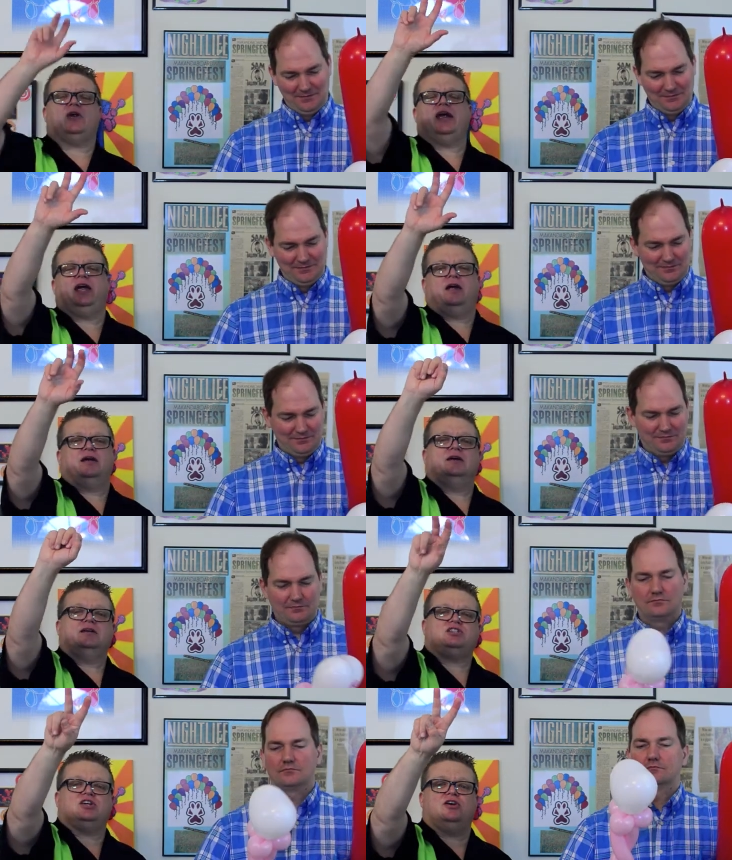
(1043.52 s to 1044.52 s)
Speaker 1: three,
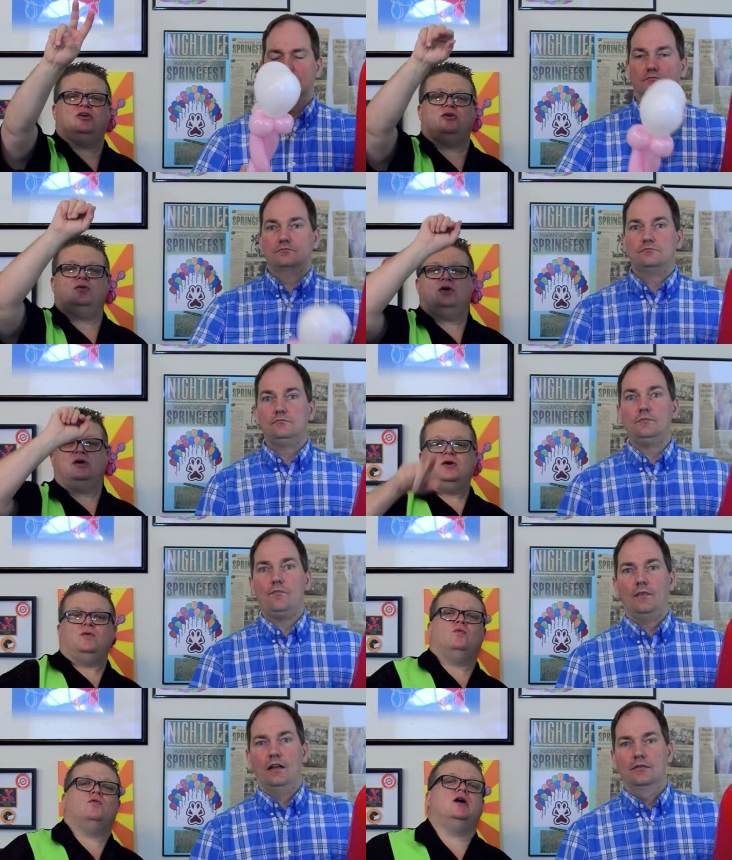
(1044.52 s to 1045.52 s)
two,
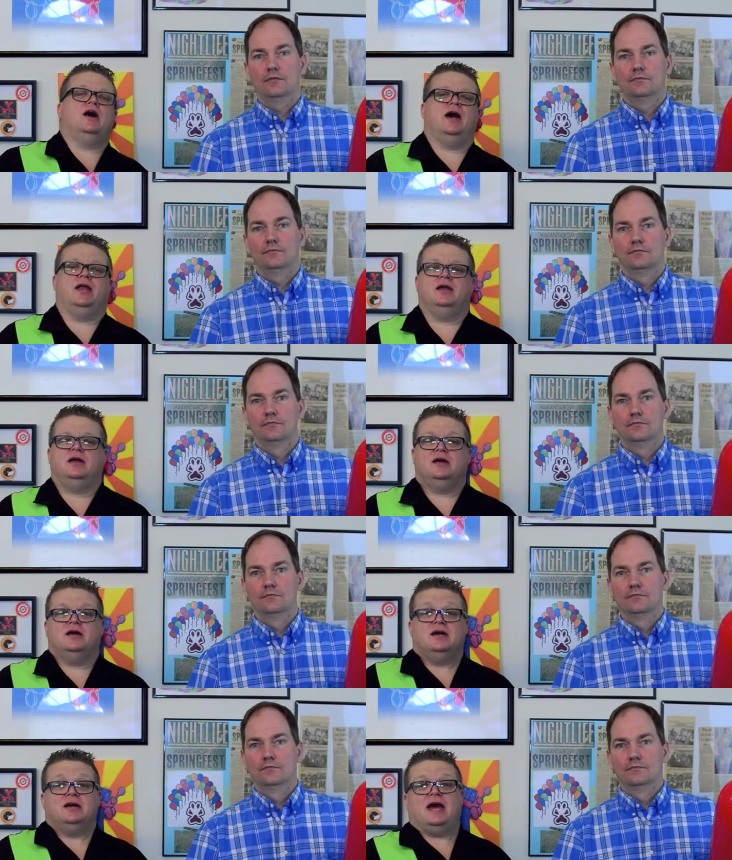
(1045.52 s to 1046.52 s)
one.
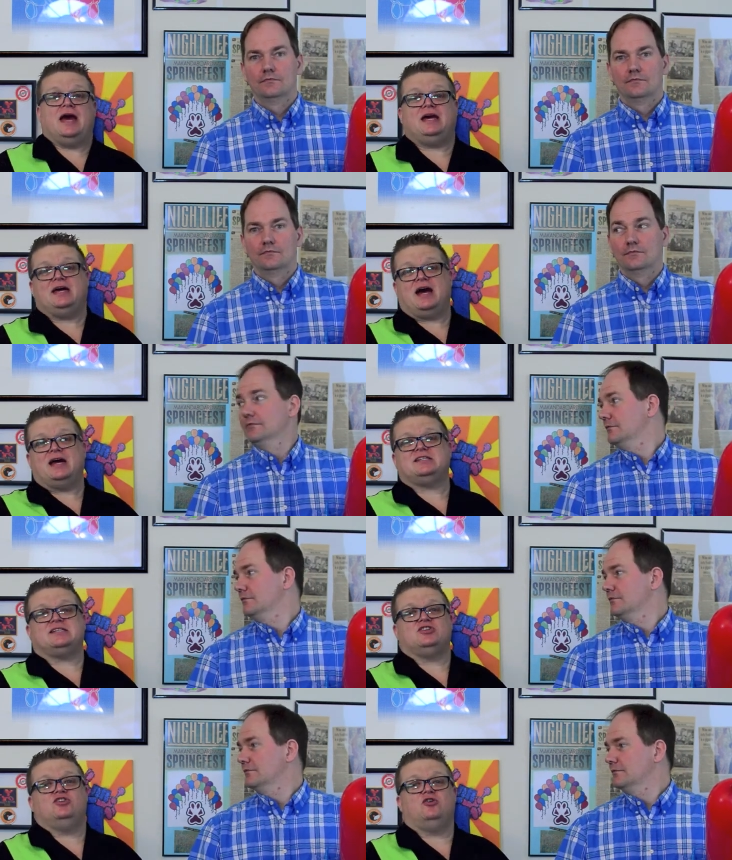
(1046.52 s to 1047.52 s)
Hey guys,
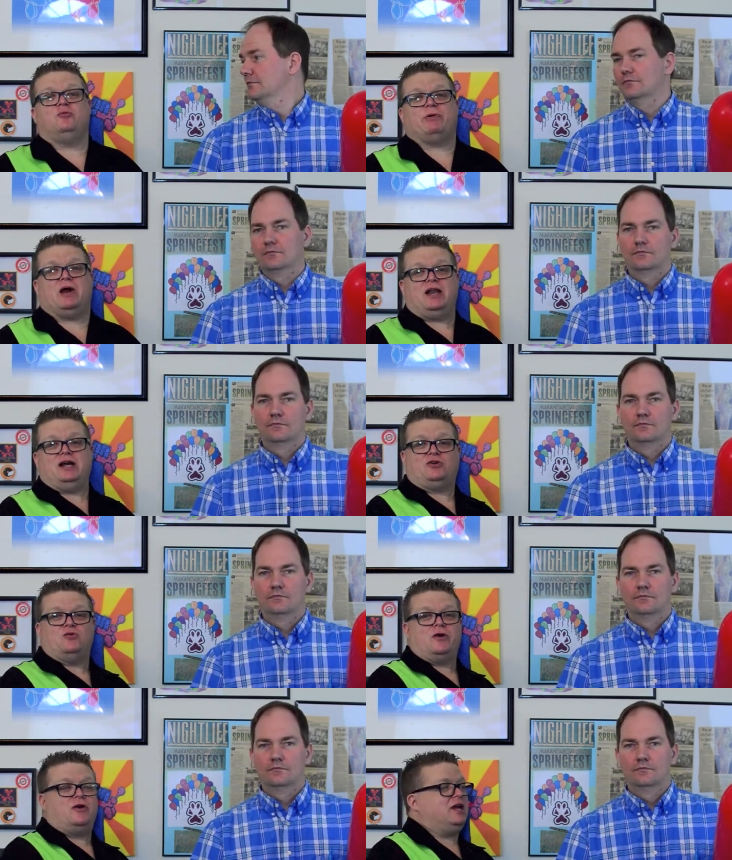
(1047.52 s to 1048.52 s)
it's new product
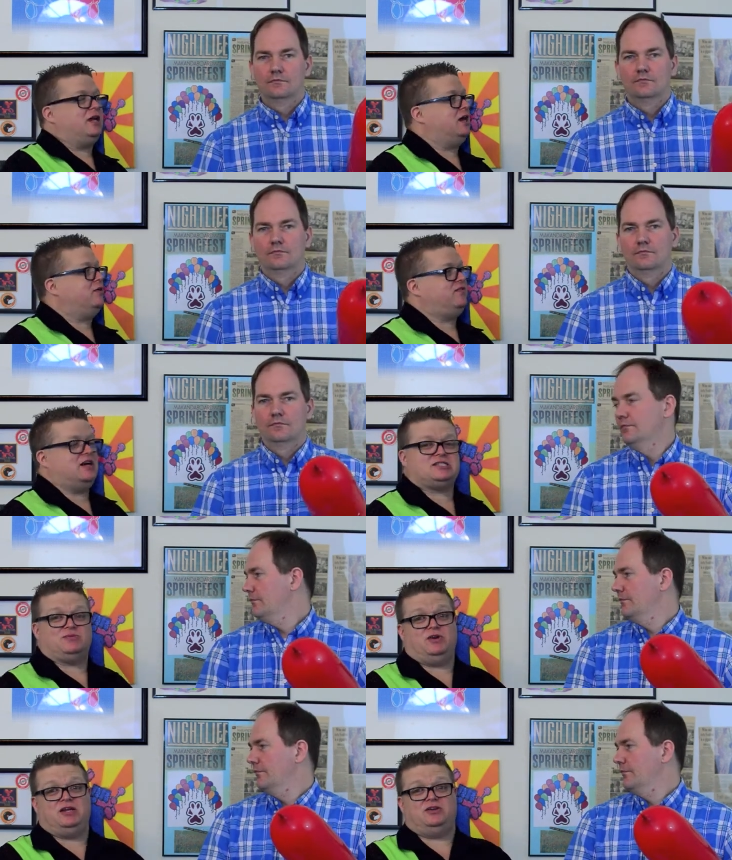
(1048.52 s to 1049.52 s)
corner again. We've got
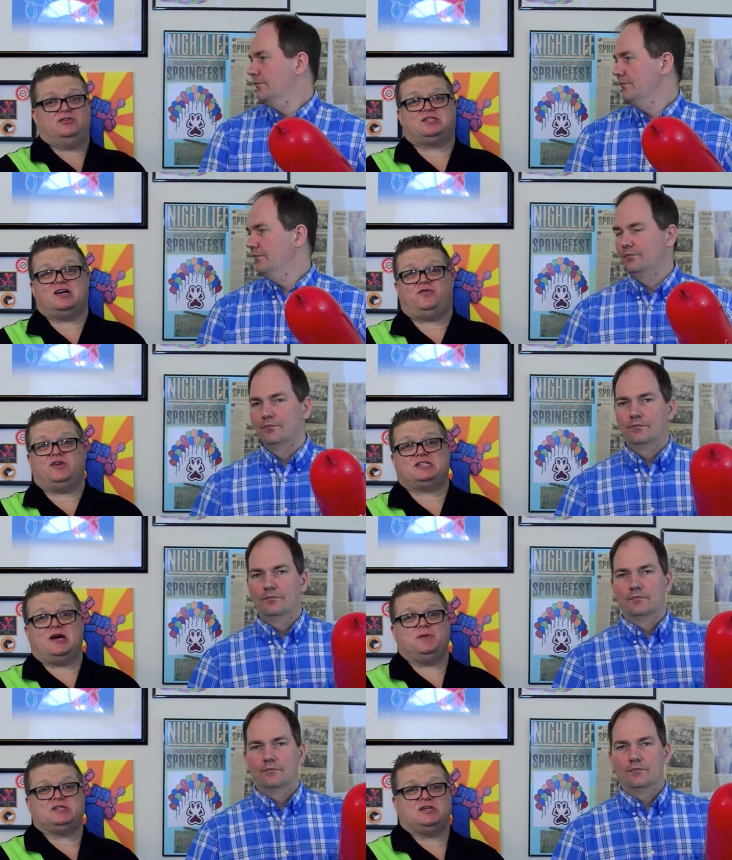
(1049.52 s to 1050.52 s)
some neat new stuff this
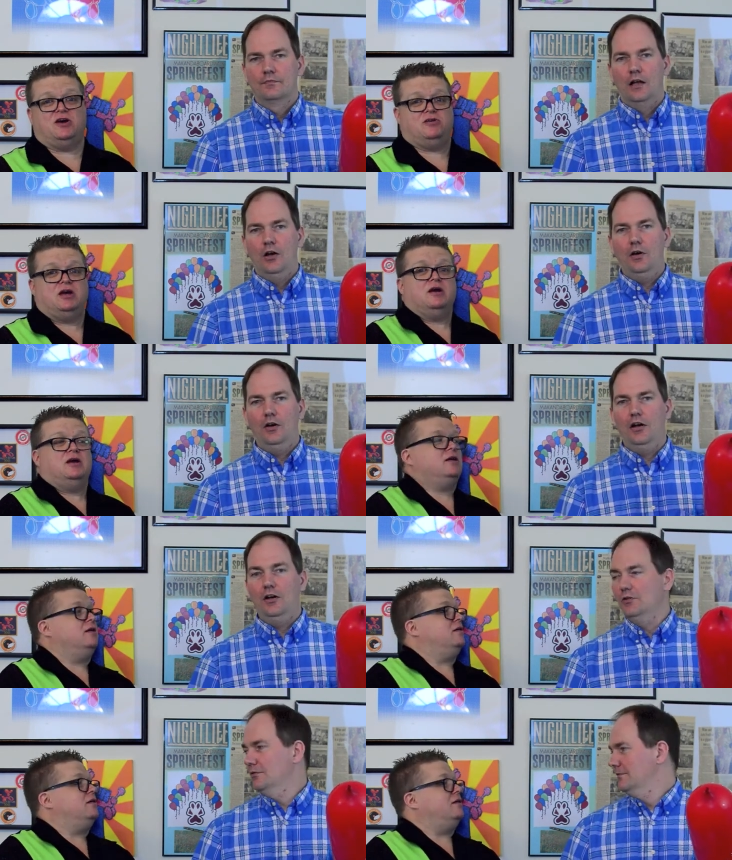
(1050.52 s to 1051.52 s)
episode. Ho ho
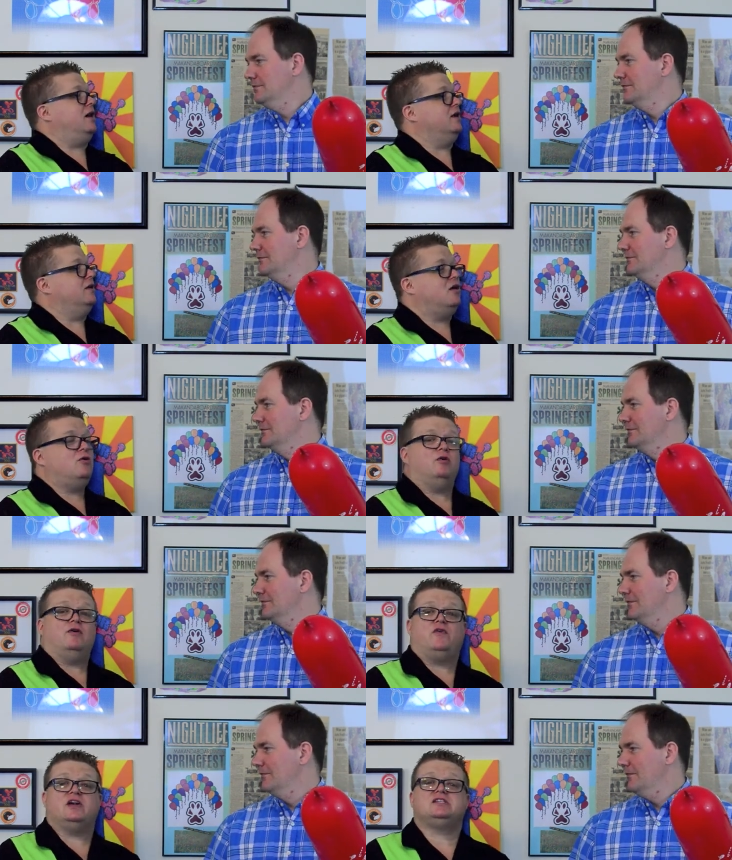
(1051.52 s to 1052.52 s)
ho! I know.
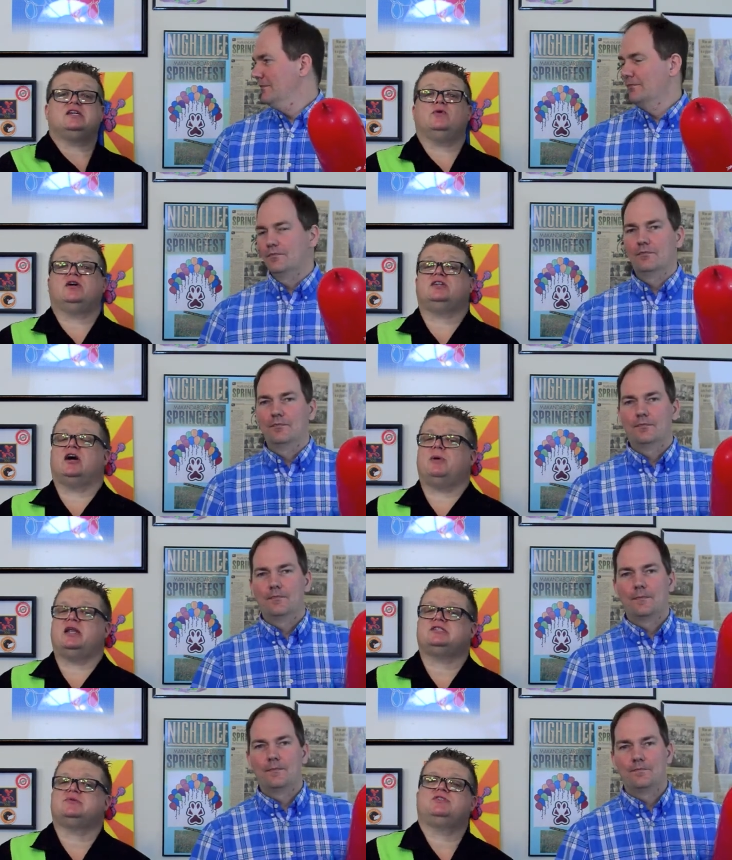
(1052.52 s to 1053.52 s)
Well, first thing we're going to talk
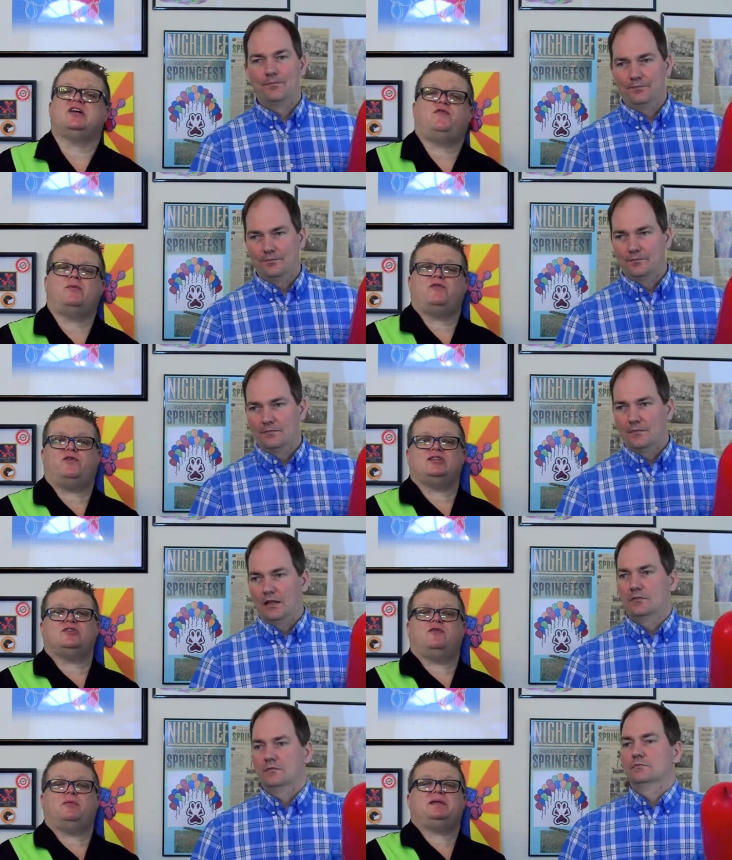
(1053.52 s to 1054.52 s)
about is some stuff from our friends
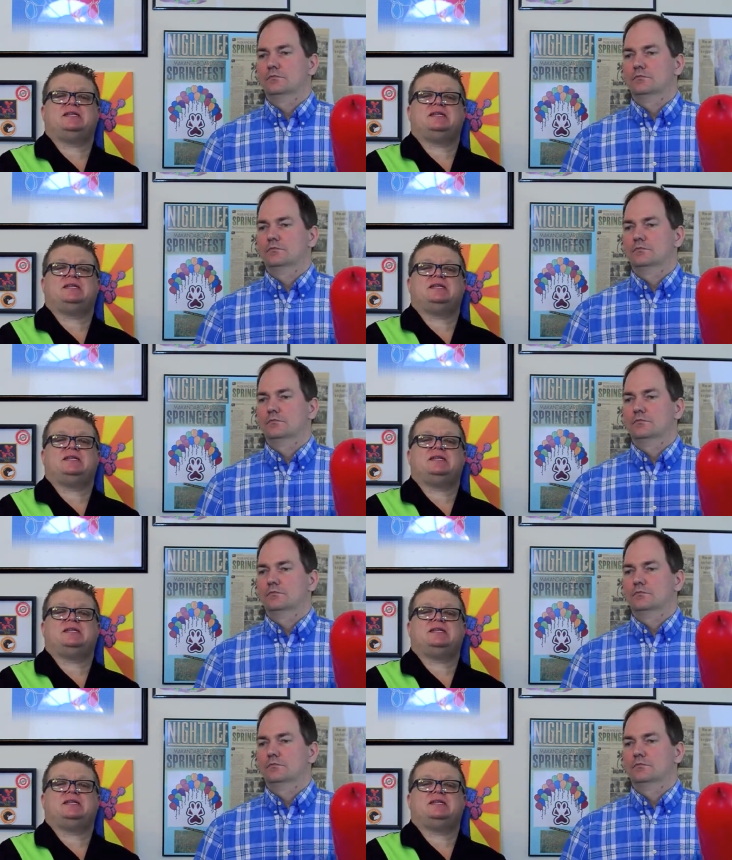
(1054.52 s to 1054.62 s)
over at